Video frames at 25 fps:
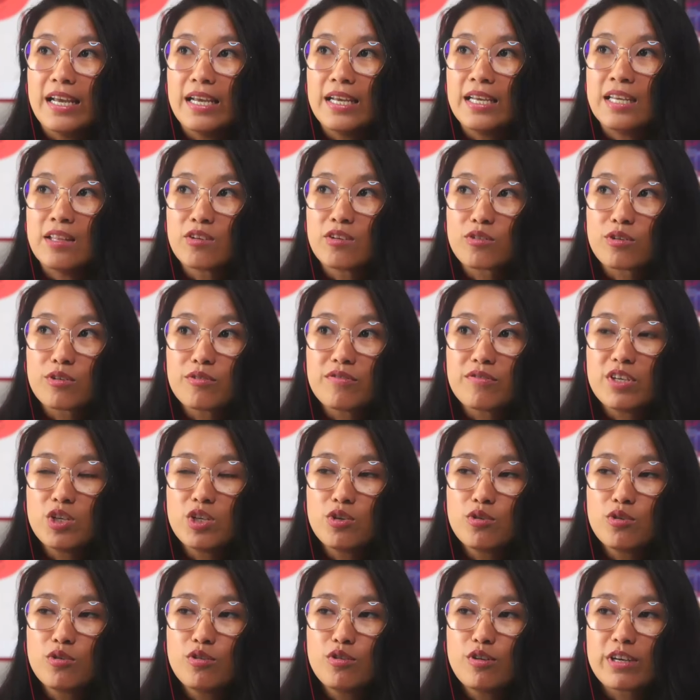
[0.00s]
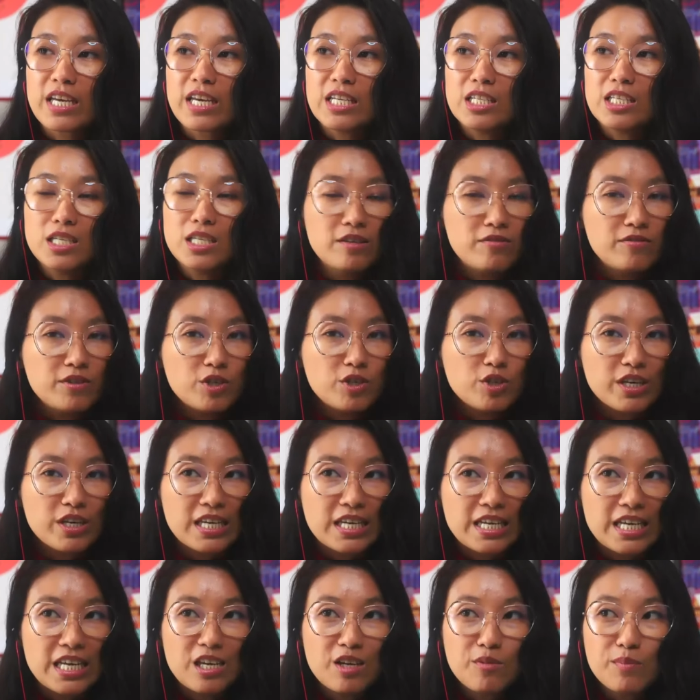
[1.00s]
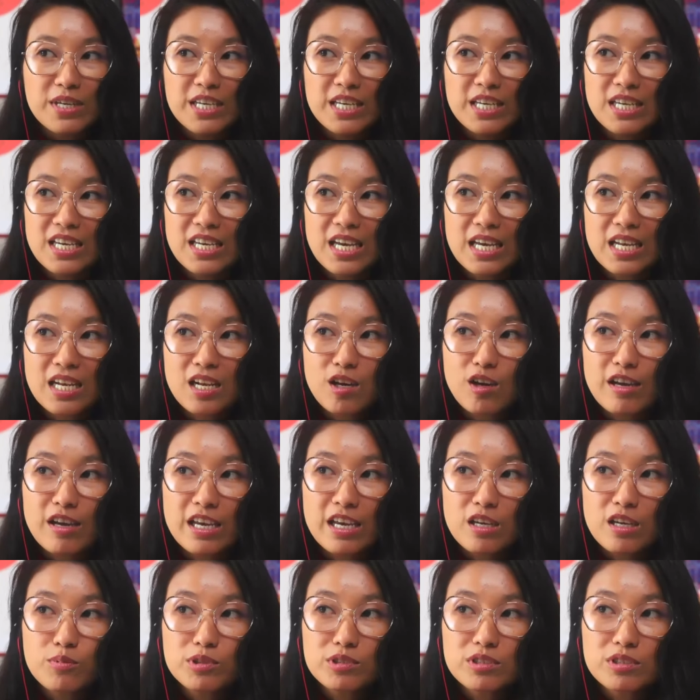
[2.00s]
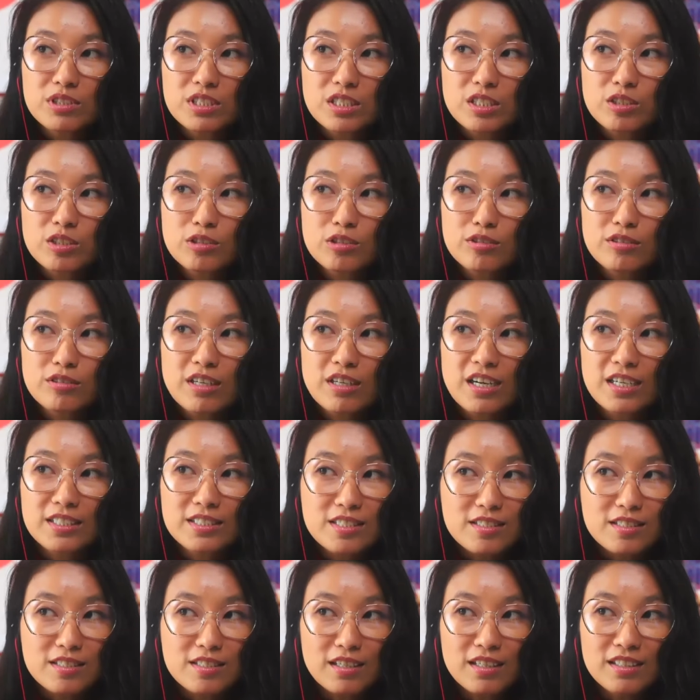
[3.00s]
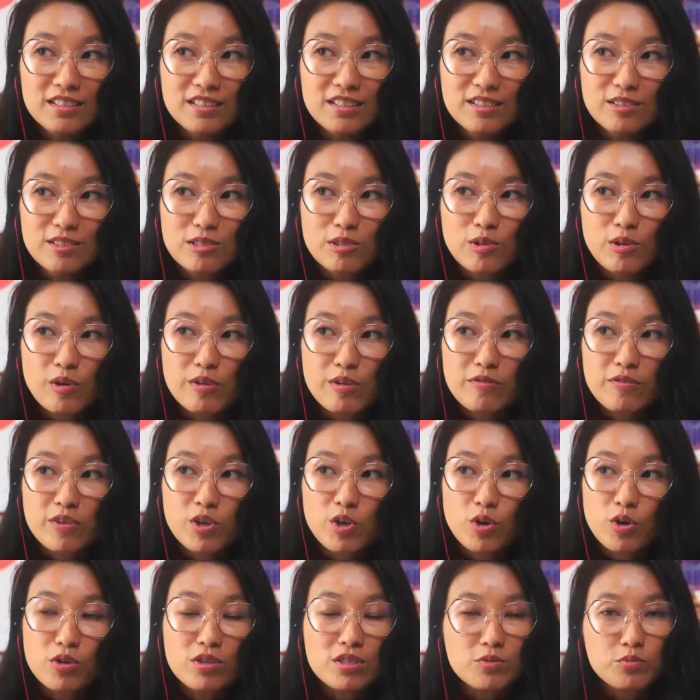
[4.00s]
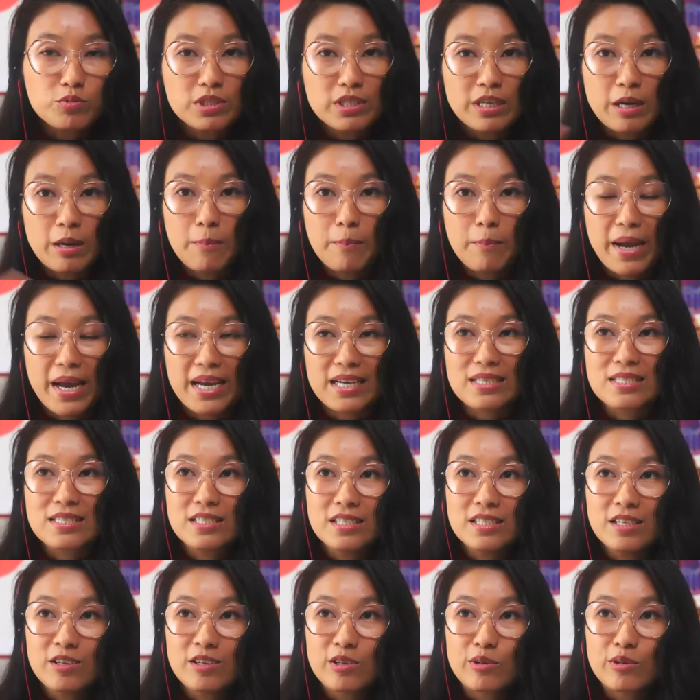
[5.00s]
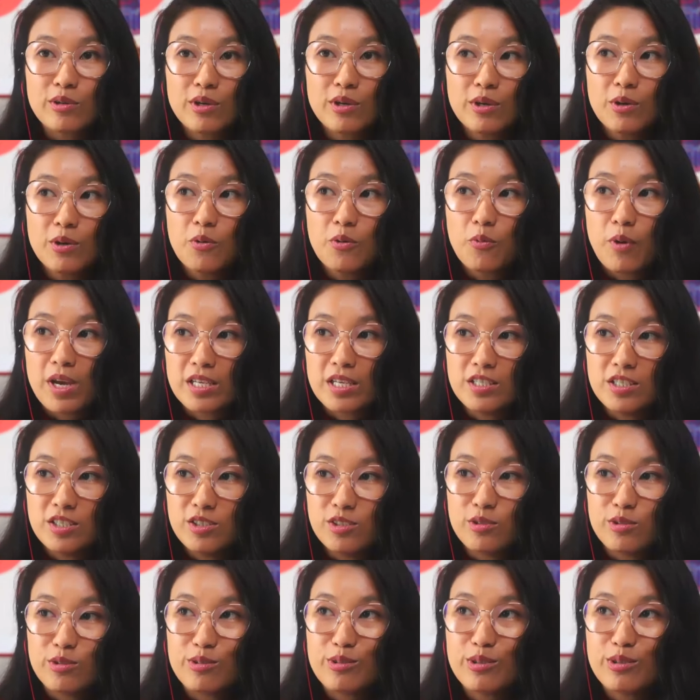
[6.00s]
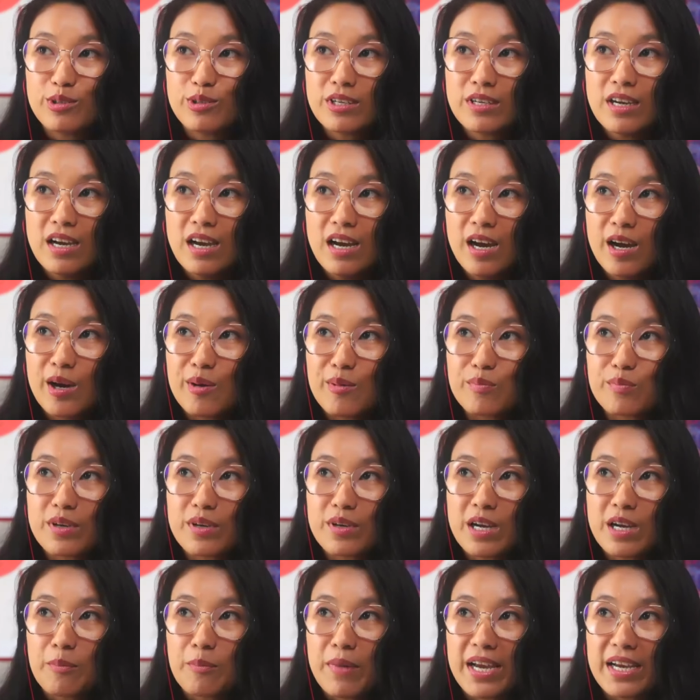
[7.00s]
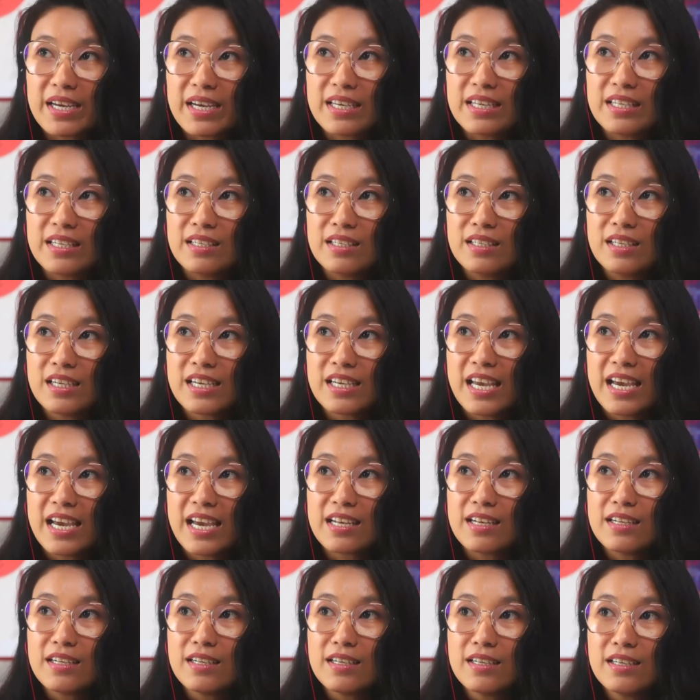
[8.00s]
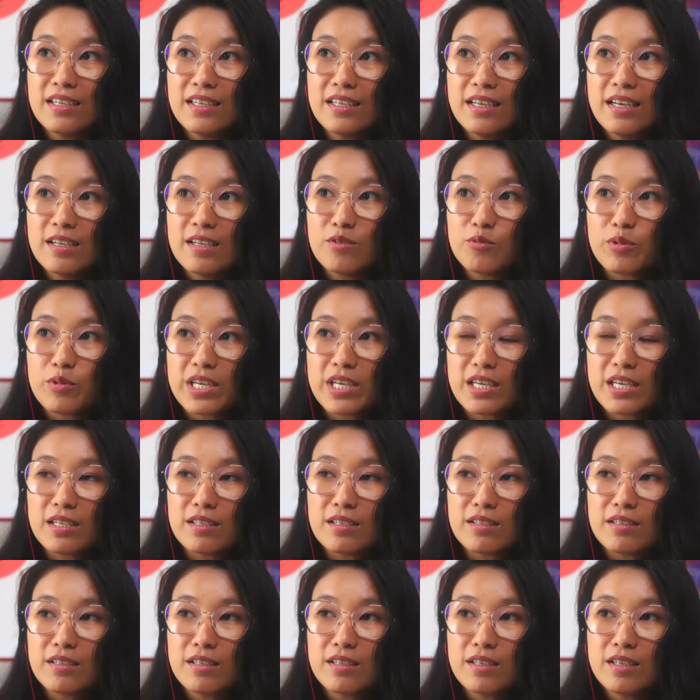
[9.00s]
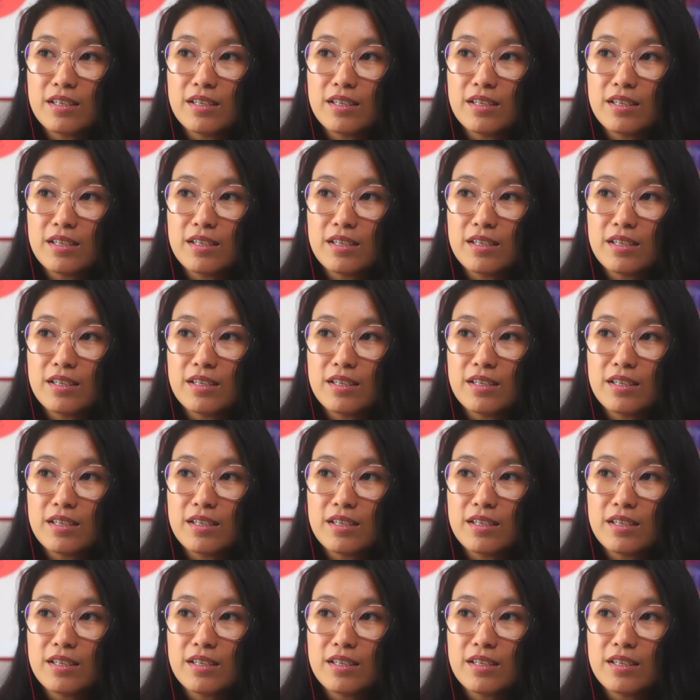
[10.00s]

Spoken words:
either of you can, if you can hear me and are able to answer, or if not, we'll come back to you when you come back in again, and we can,